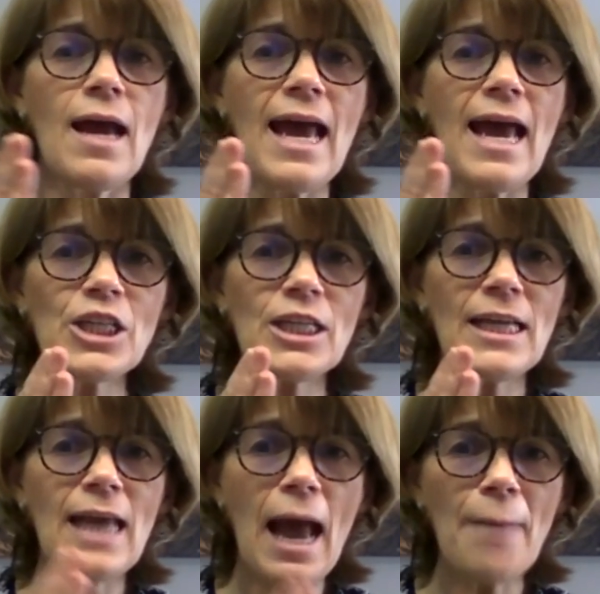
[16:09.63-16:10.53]
actually
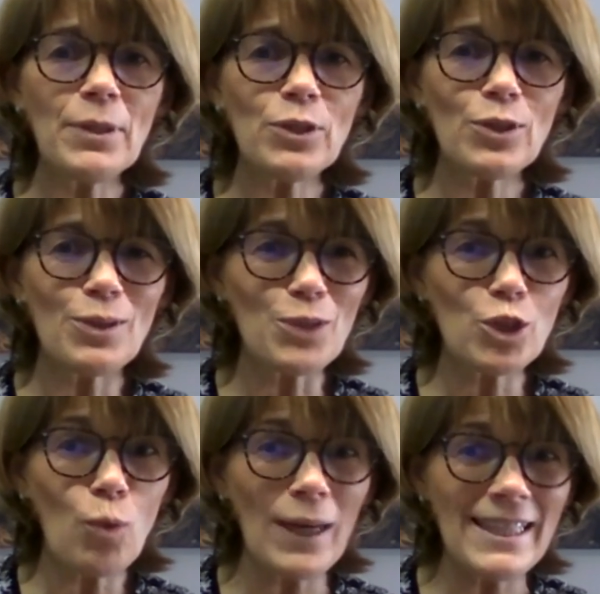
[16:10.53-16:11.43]
happened to them
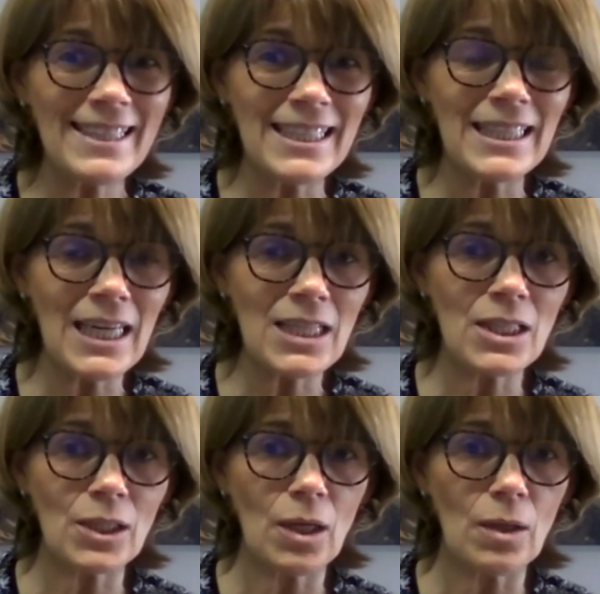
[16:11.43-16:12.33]
20 years
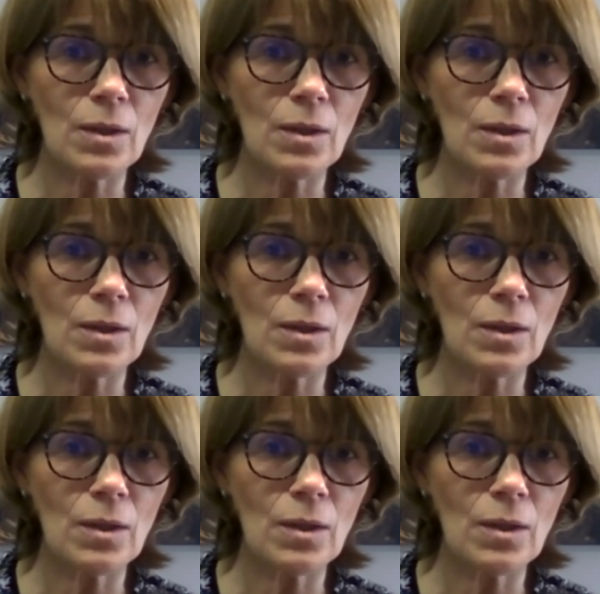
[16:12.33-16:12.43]
ago.